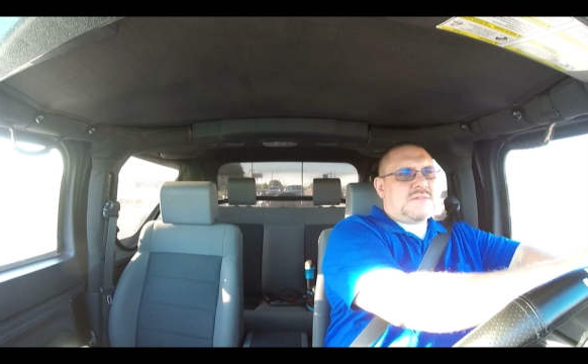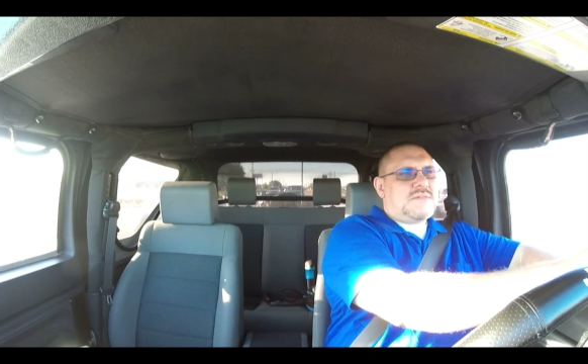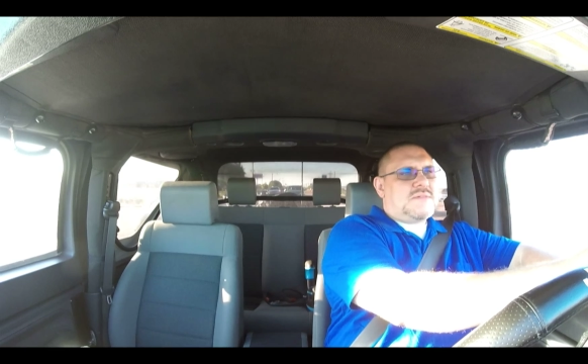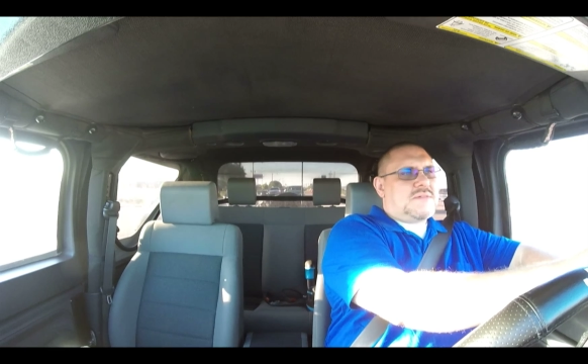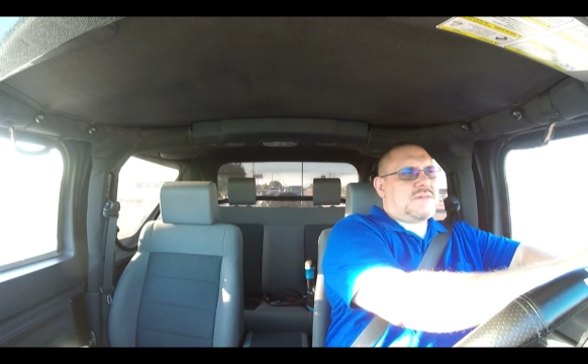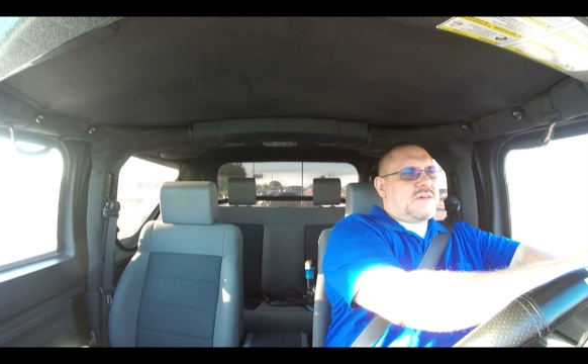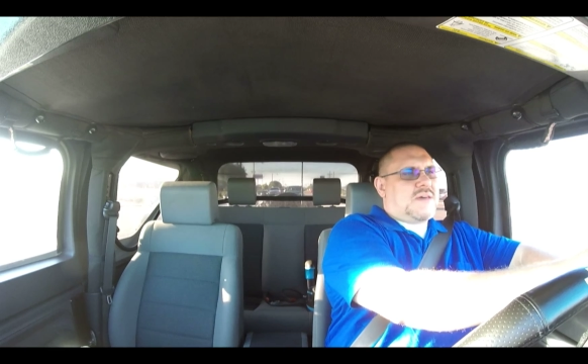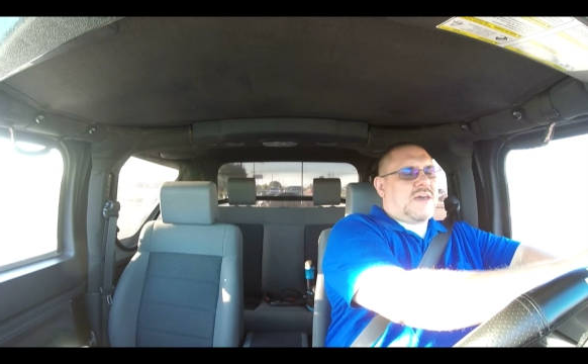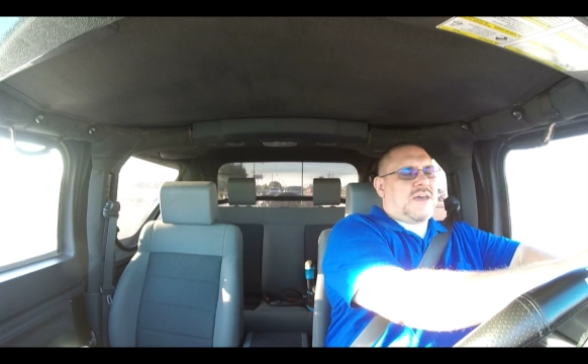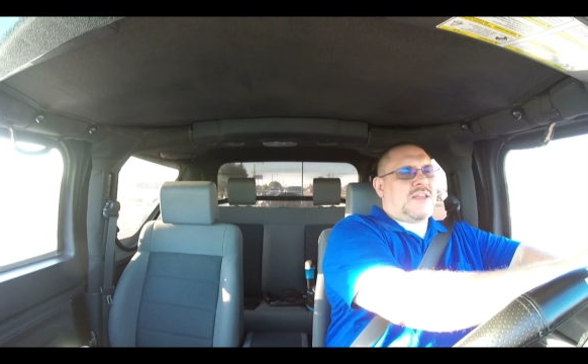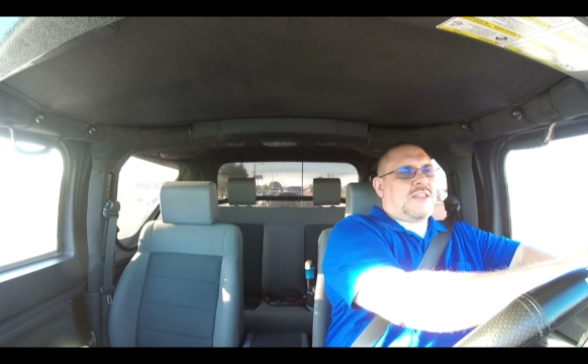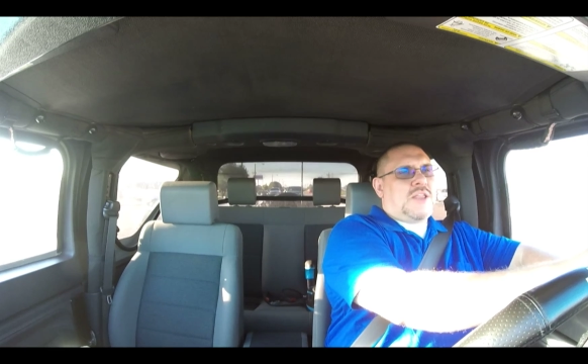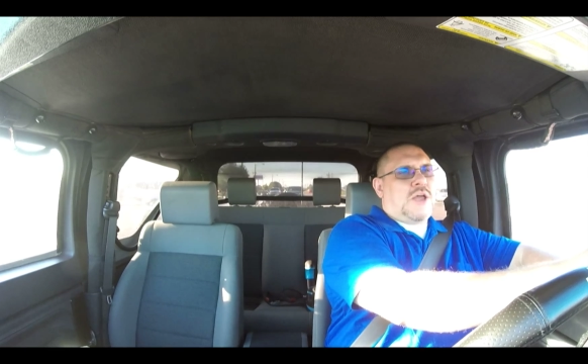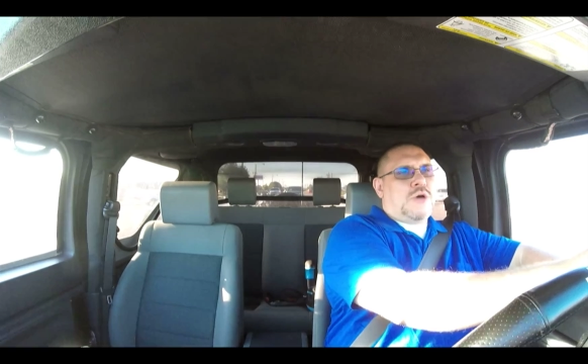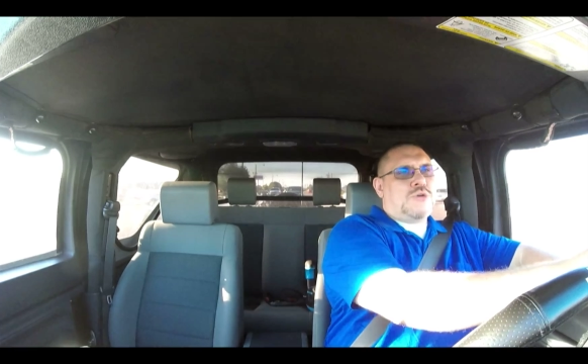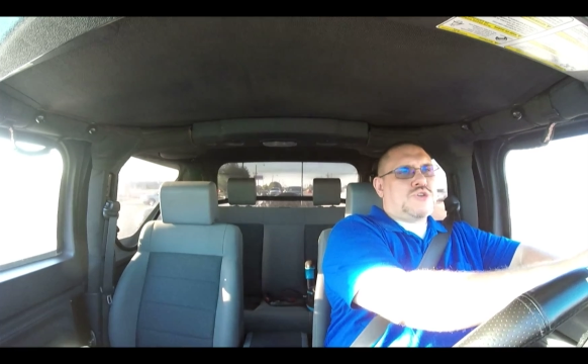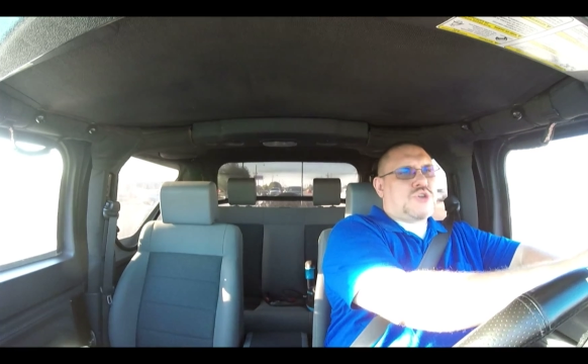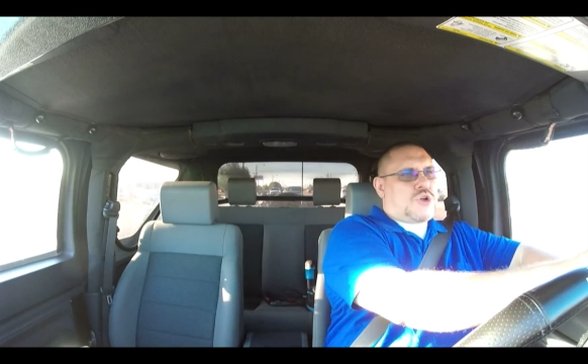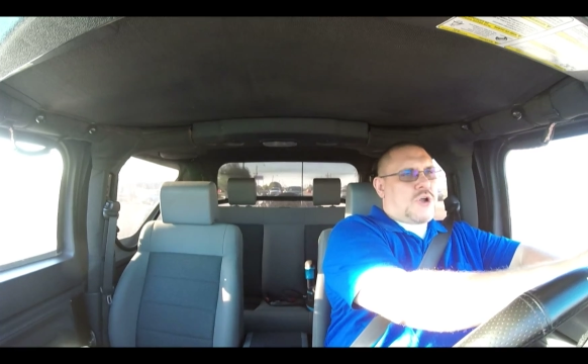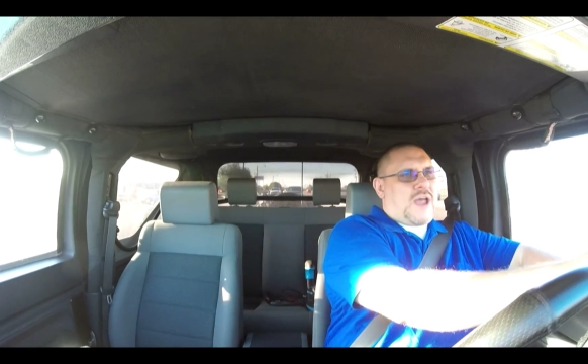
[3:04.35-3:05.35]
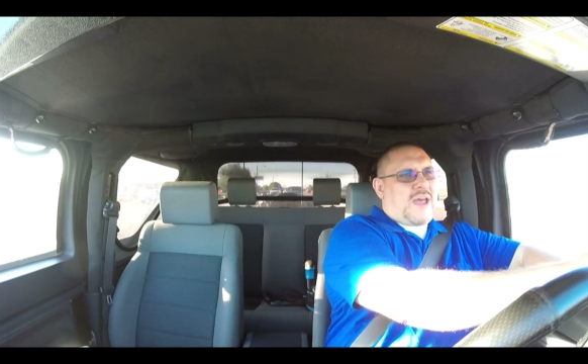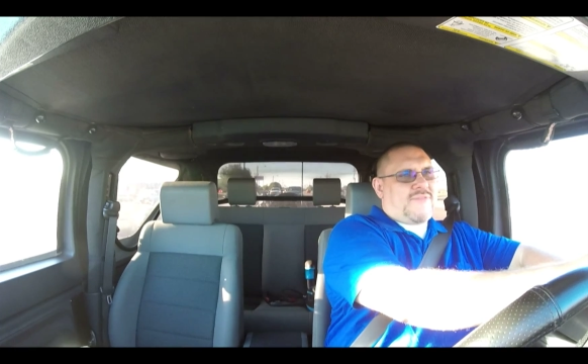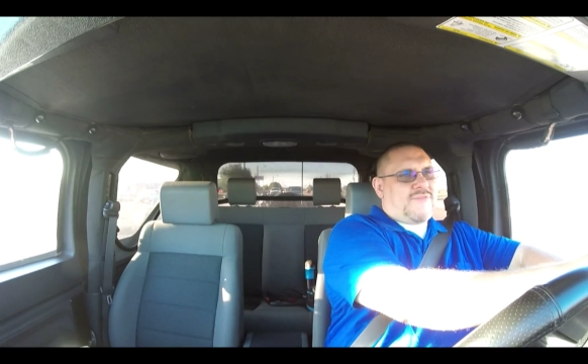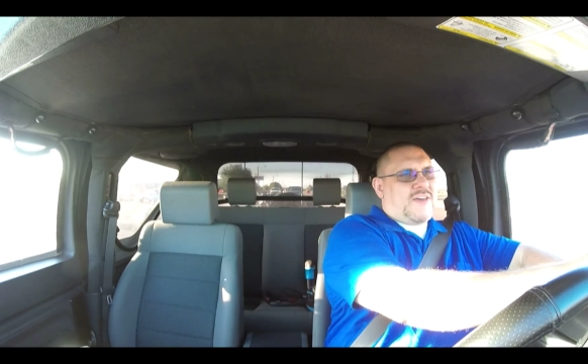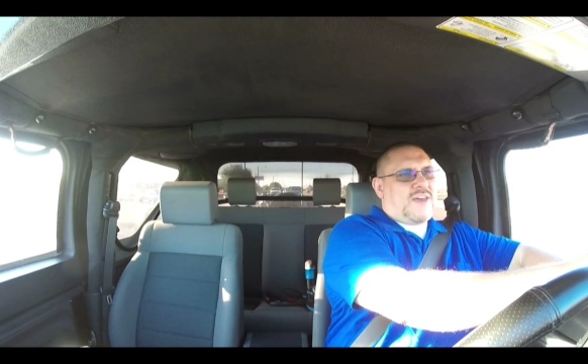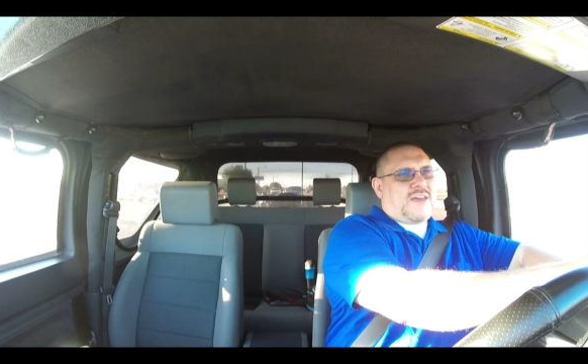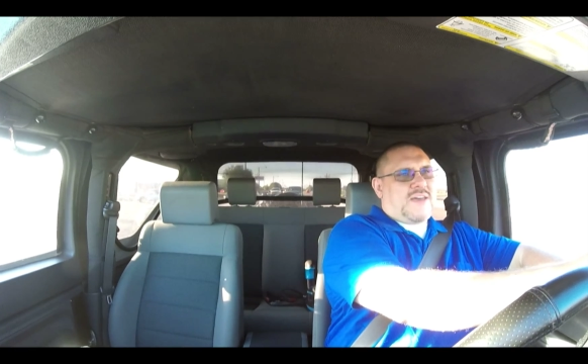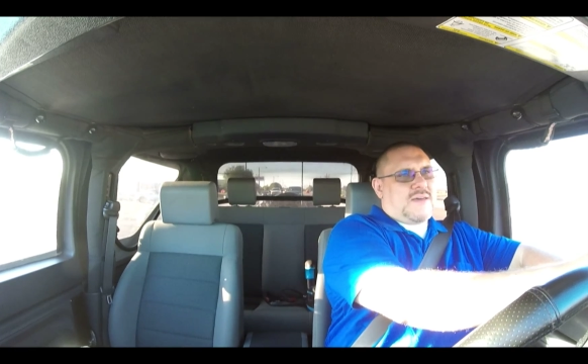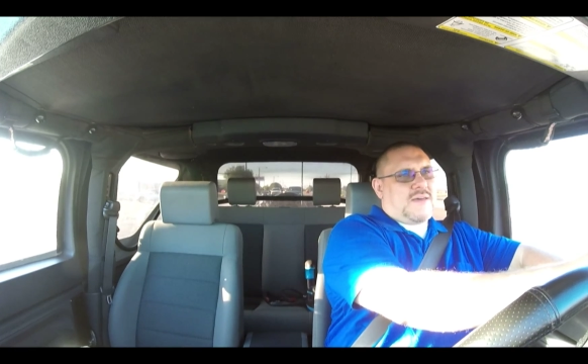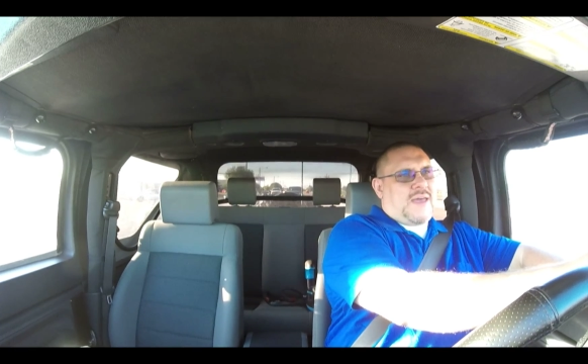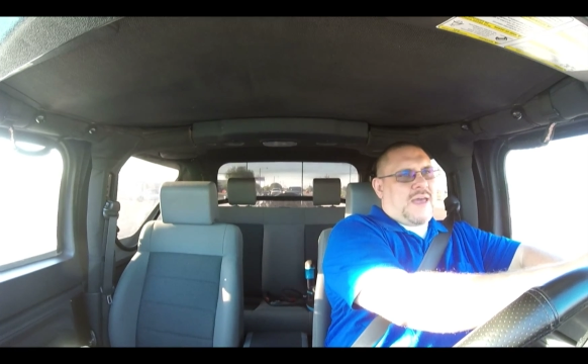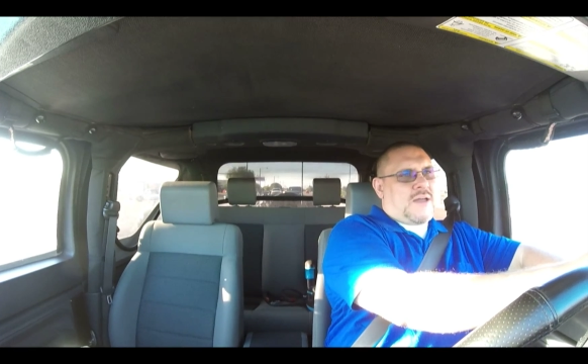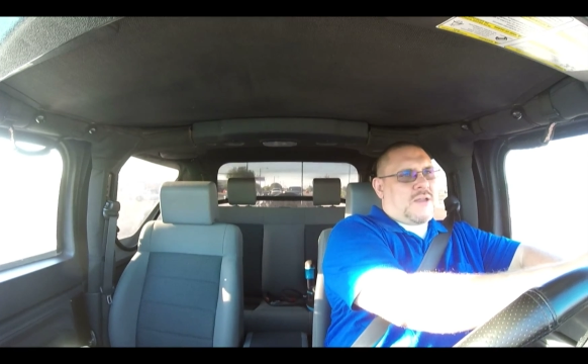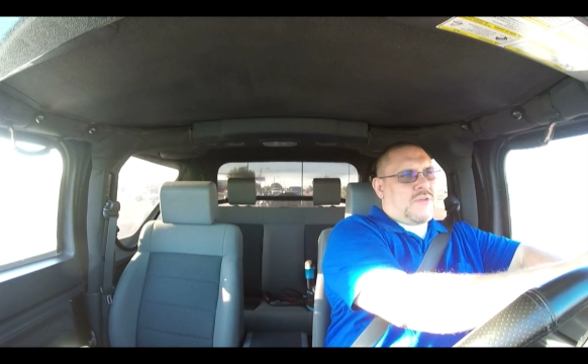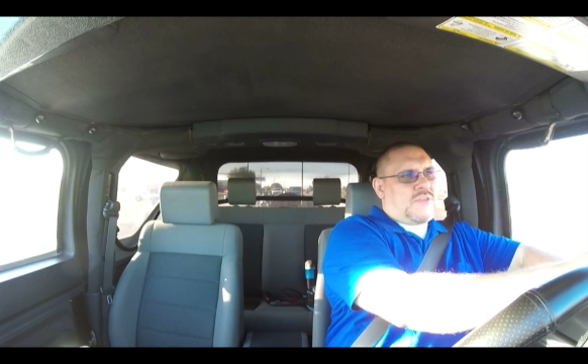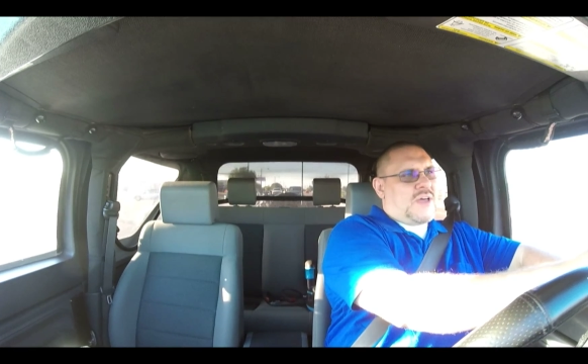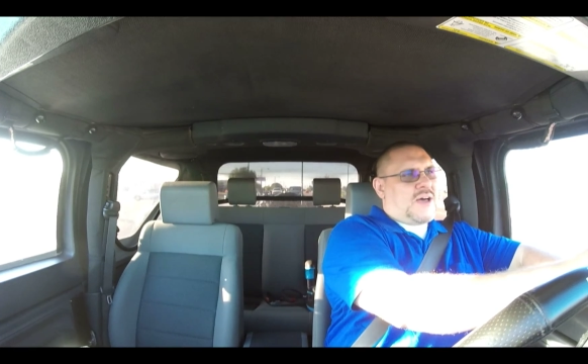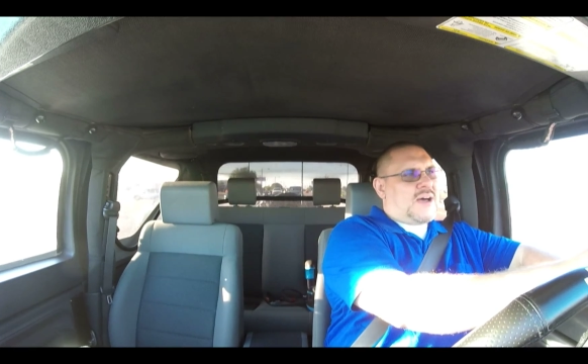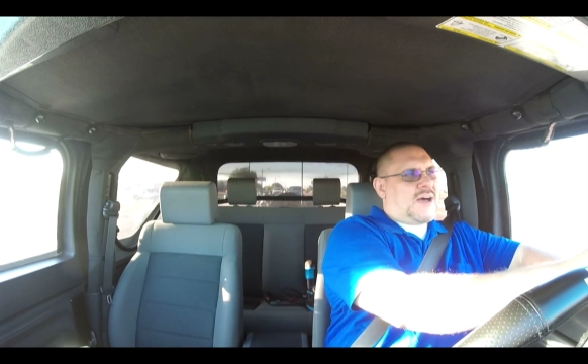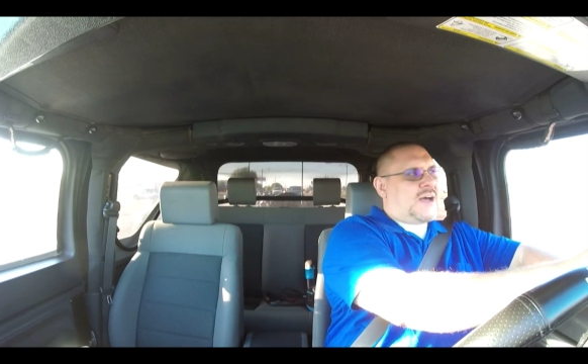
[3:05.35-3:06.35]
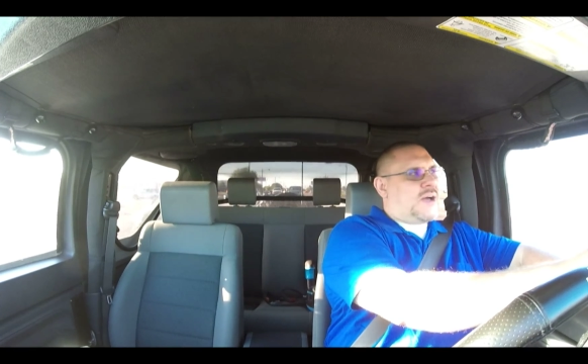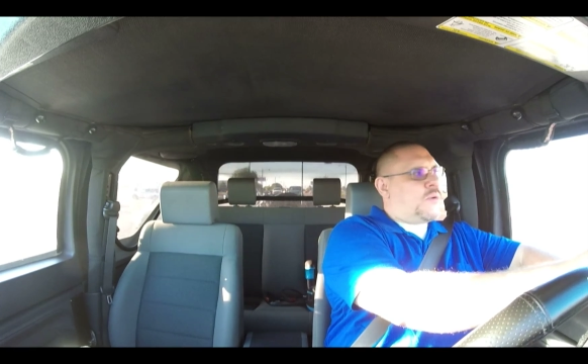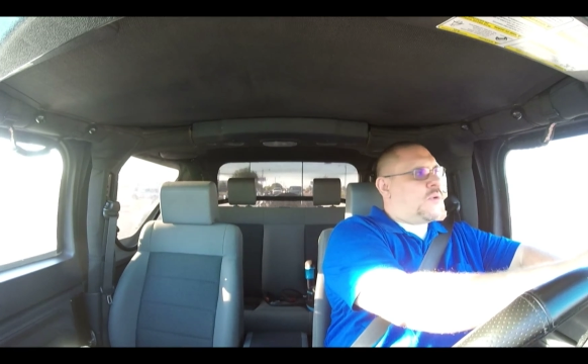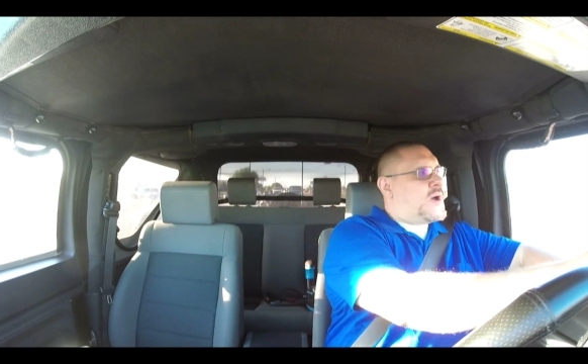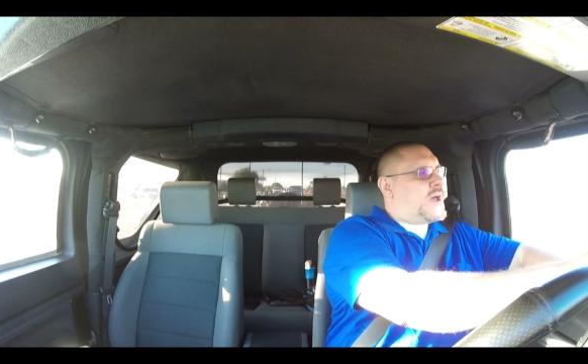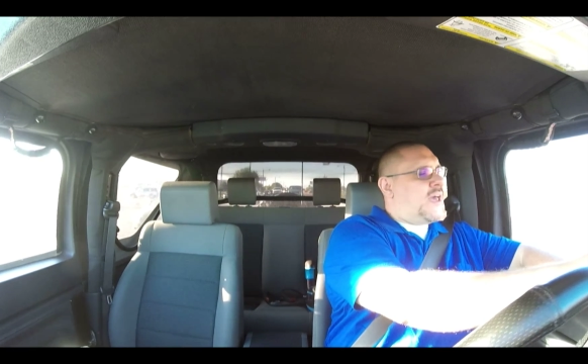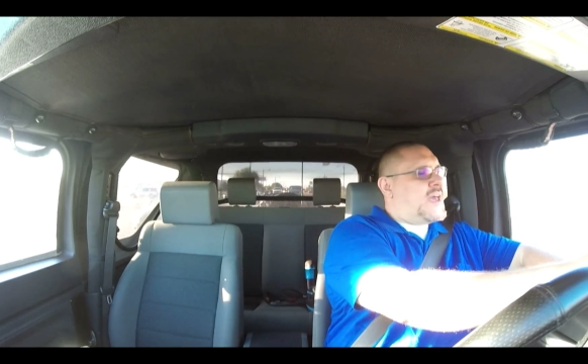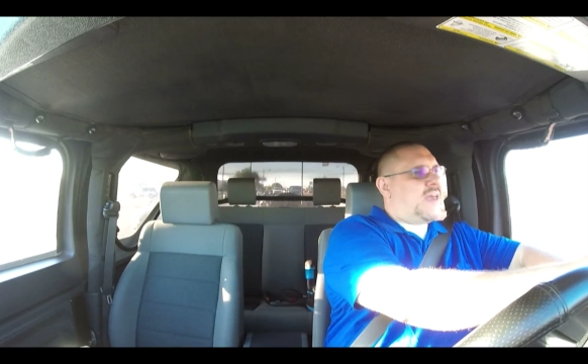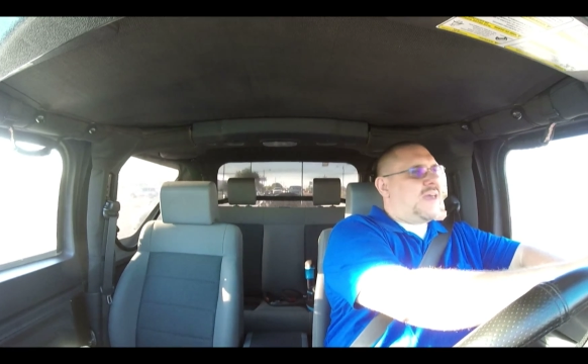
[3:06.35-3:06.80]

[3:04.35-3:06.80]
and low traffic out on the highway,